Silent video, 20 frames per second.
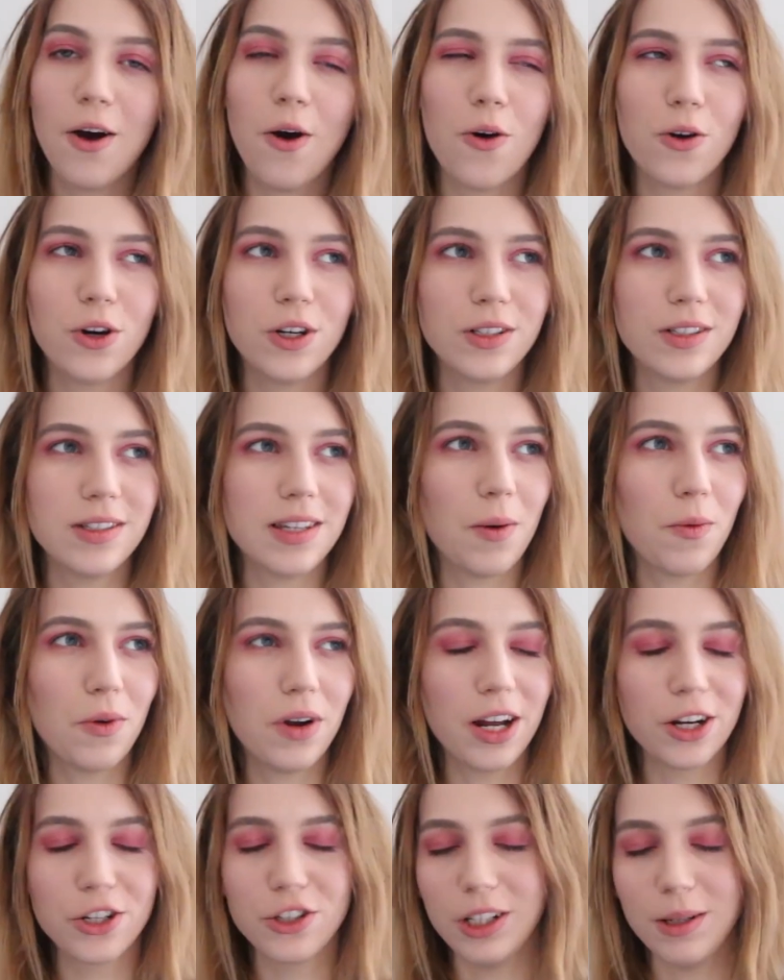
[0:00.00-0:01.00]
or
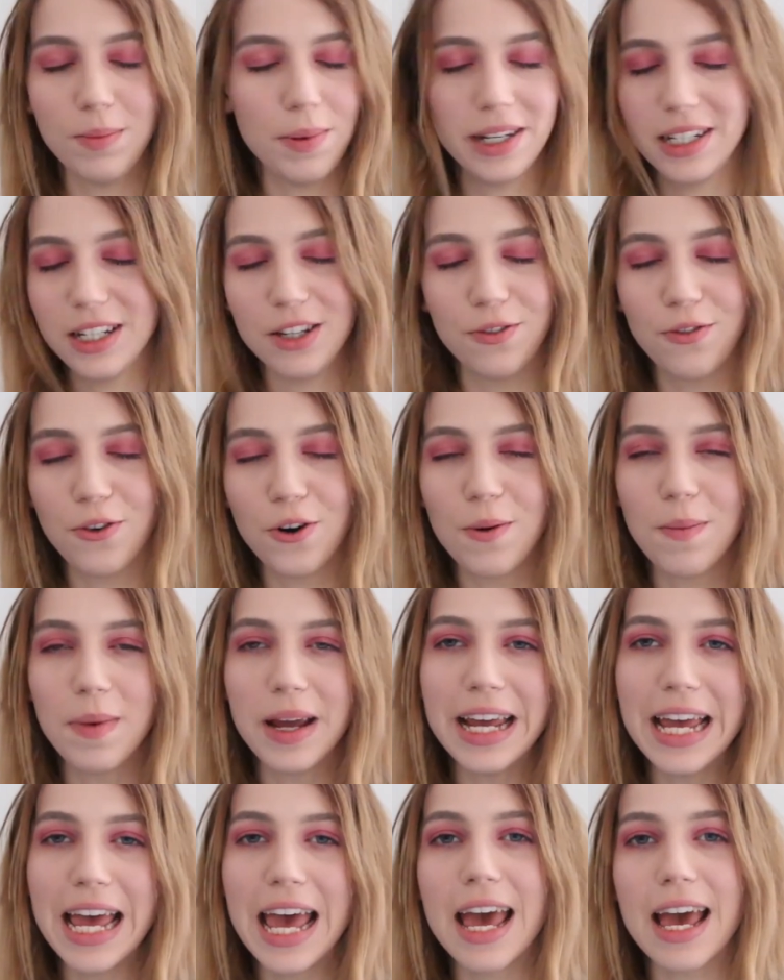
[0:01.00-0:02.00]
someone actually picked it for
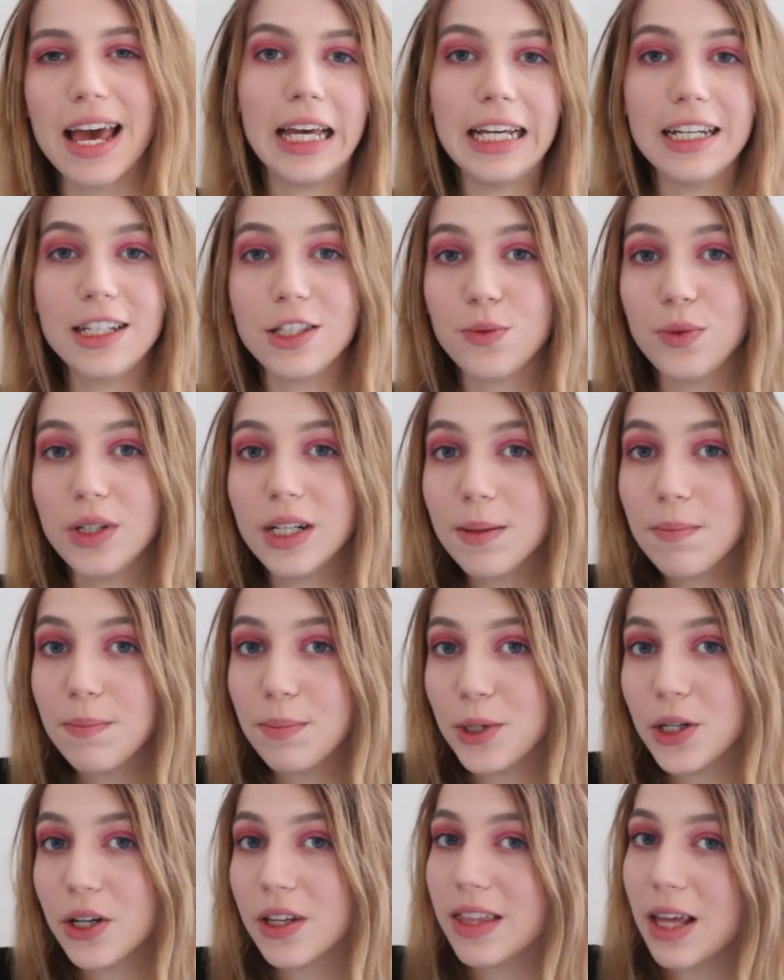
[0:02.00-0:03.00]
me, is read a
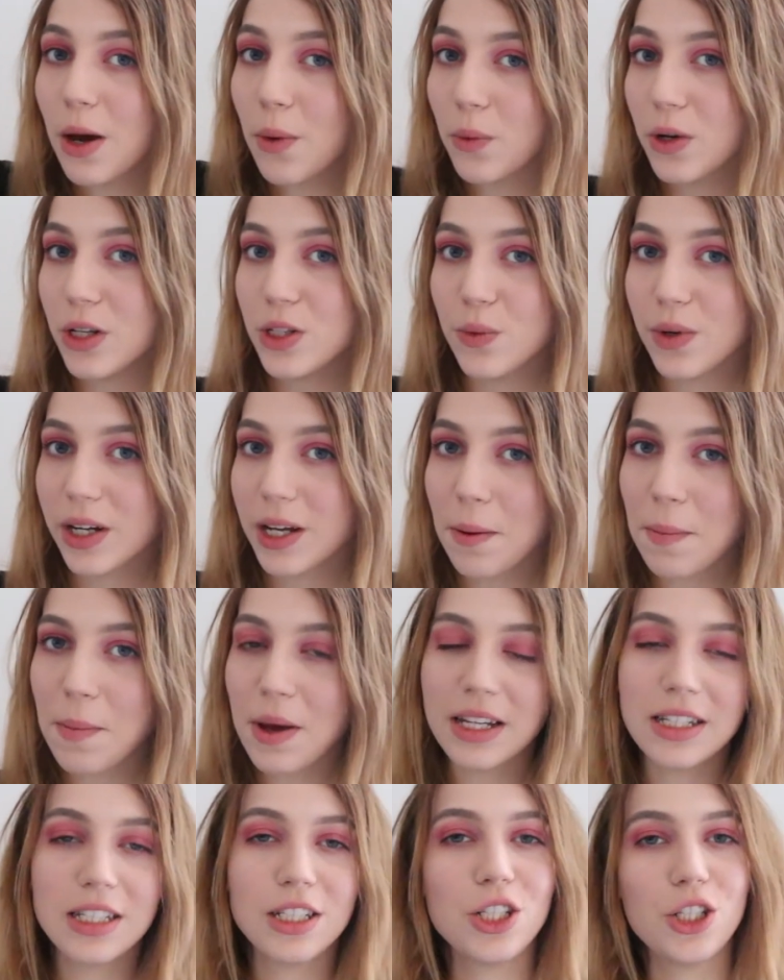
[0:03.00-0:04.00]
book that was
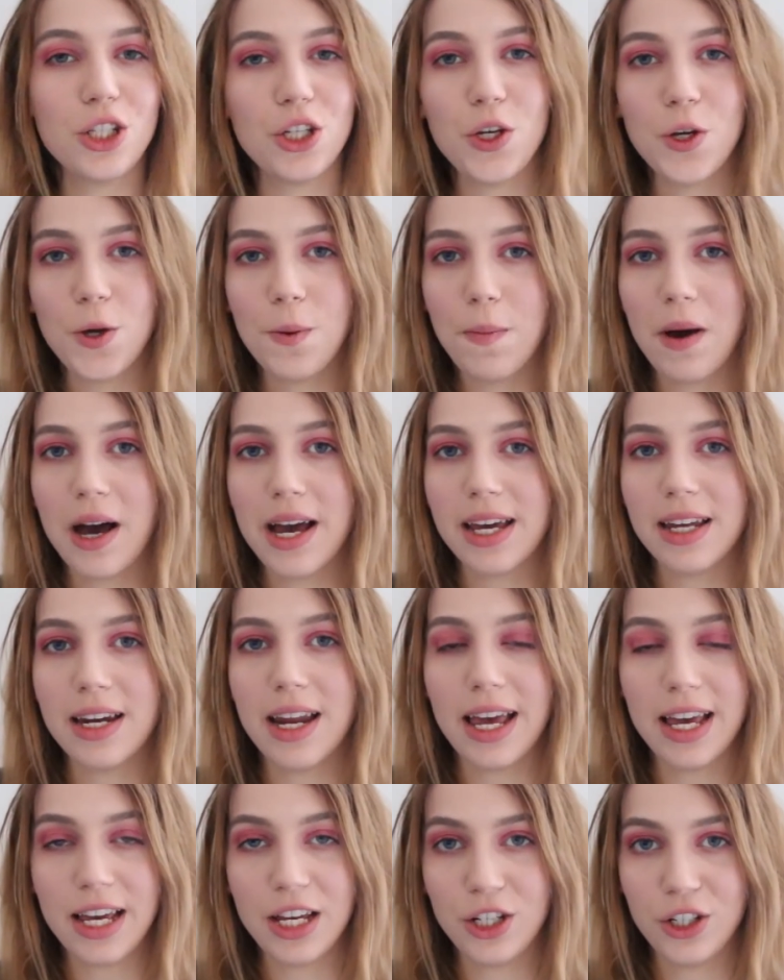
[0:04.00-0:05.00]
recommended to you by
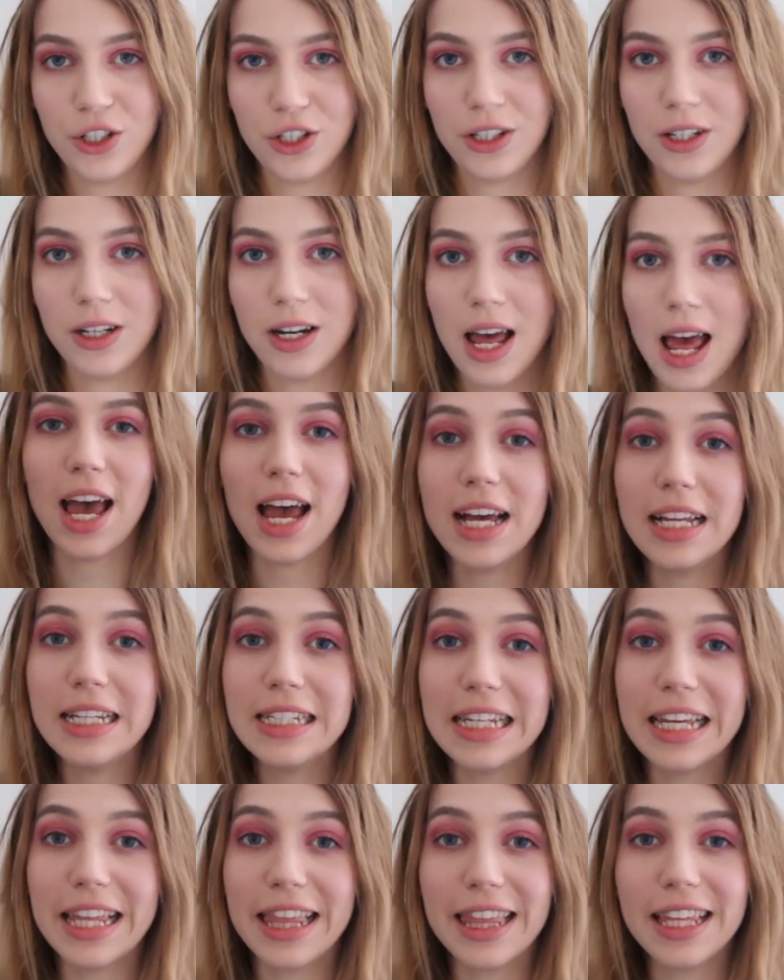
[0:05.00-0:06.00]
an Asian.
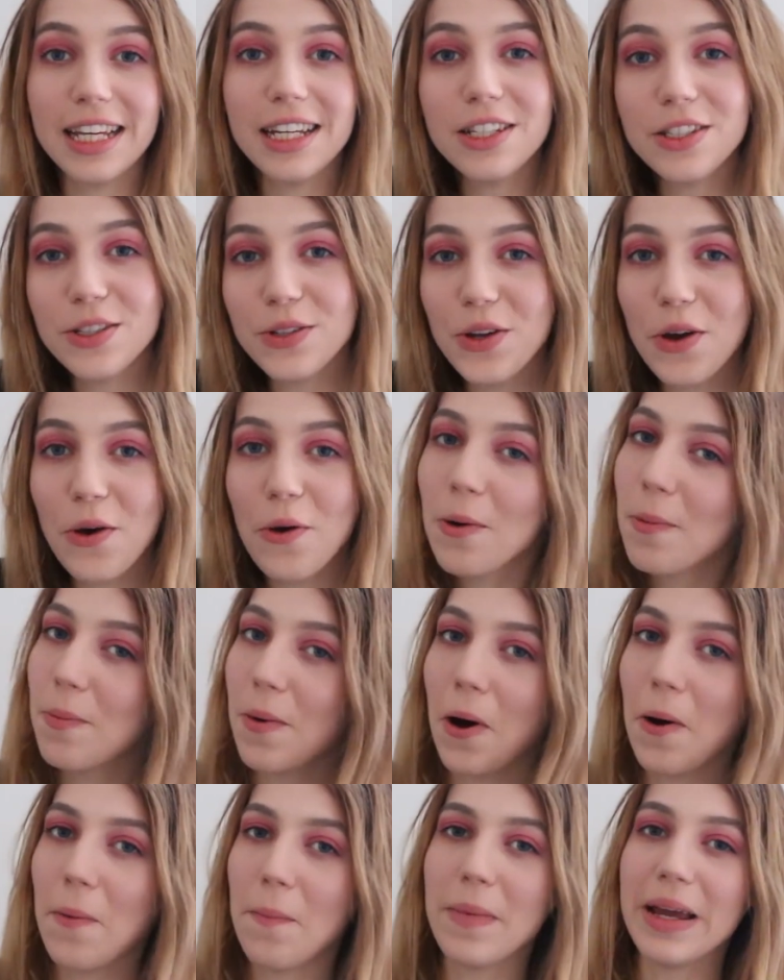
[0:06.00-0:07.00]
And a thing to know
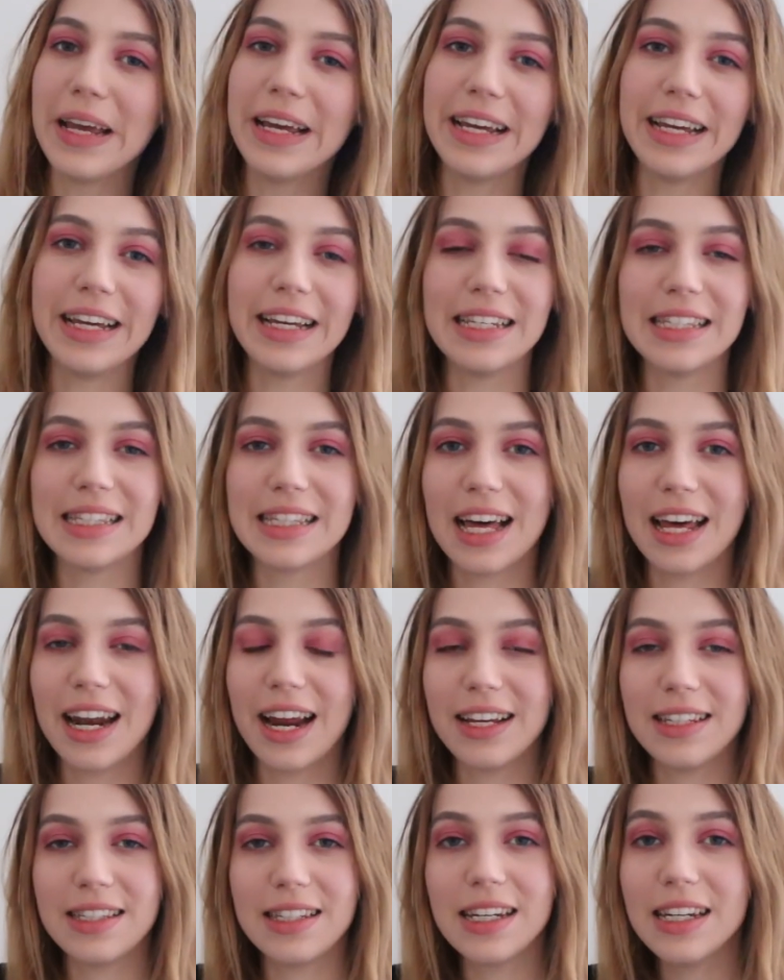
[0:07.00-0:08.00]
about me is that
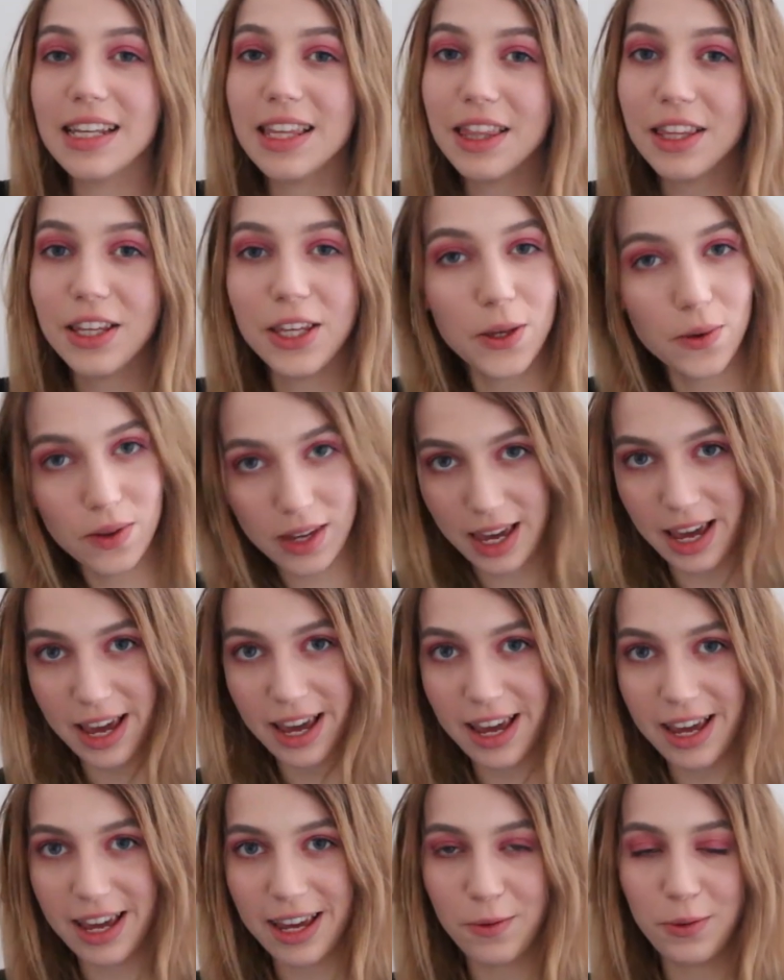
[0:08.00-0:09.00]
I study in the
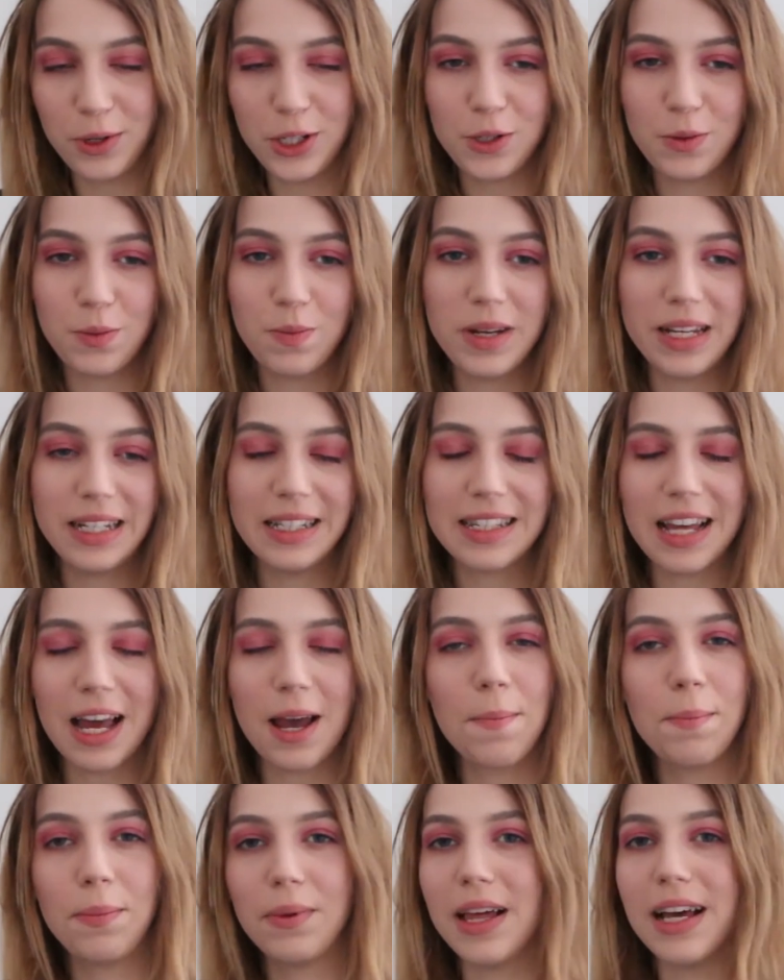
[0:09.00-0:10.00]
UK, which means
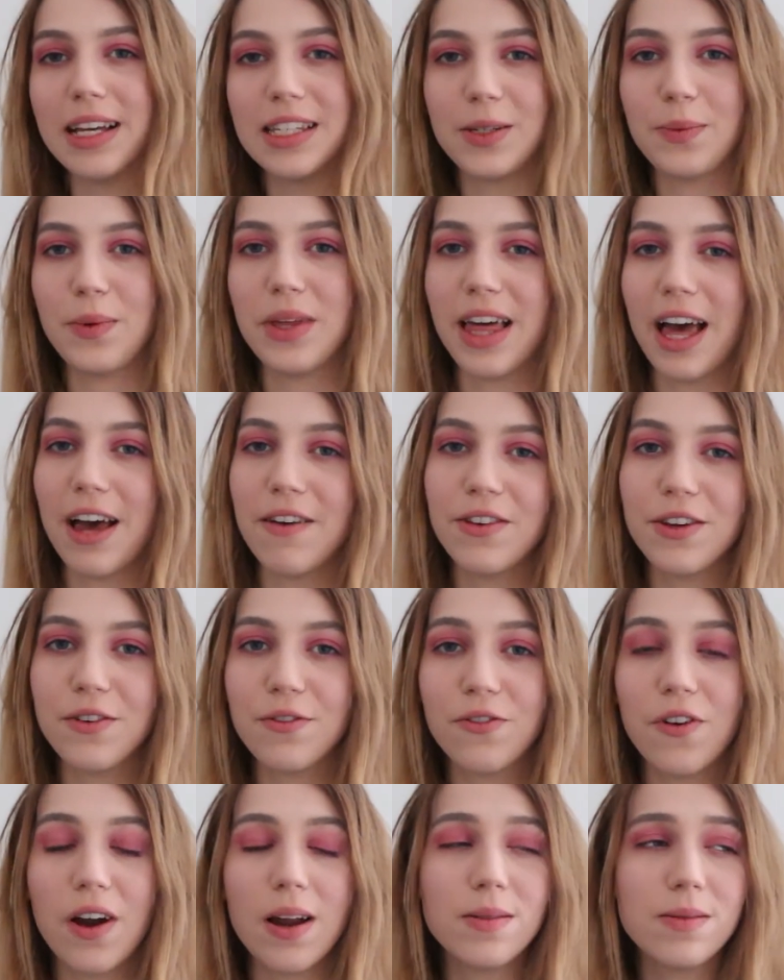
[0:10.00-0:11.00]
I'm blessed with having
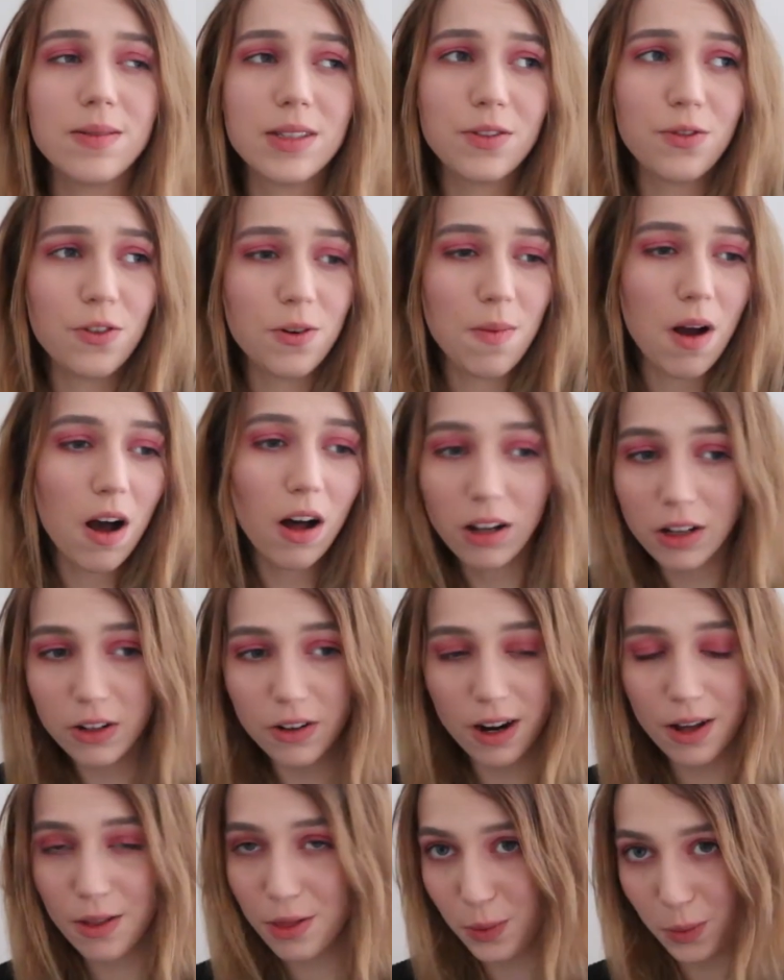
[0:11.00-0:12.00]
friends from all
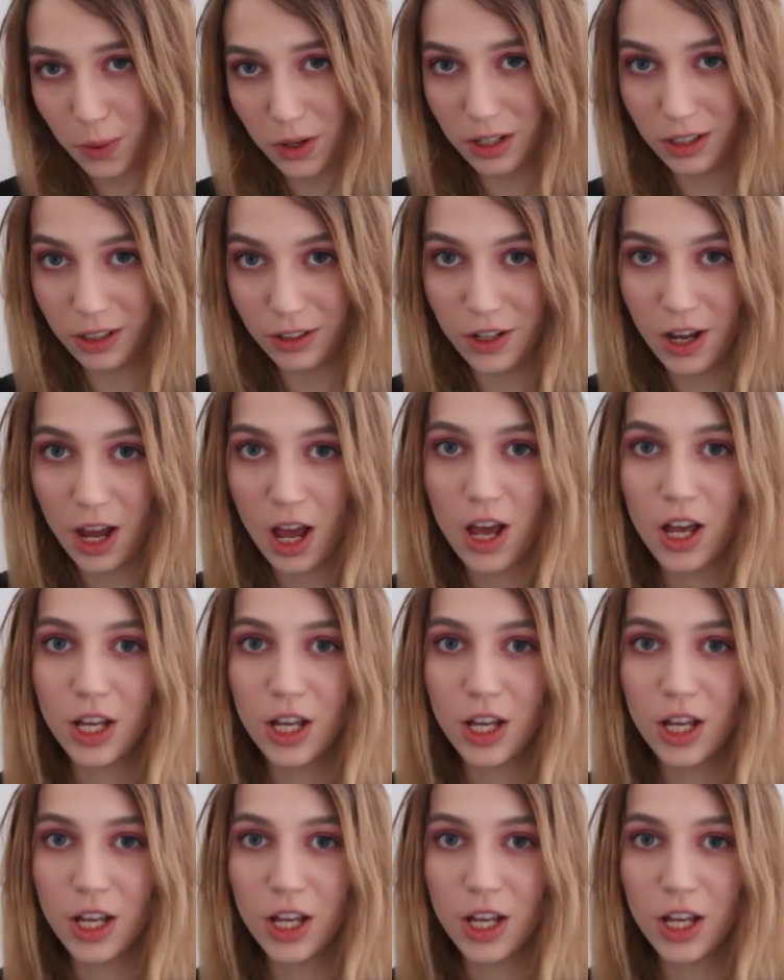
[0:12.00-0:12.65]
around the world.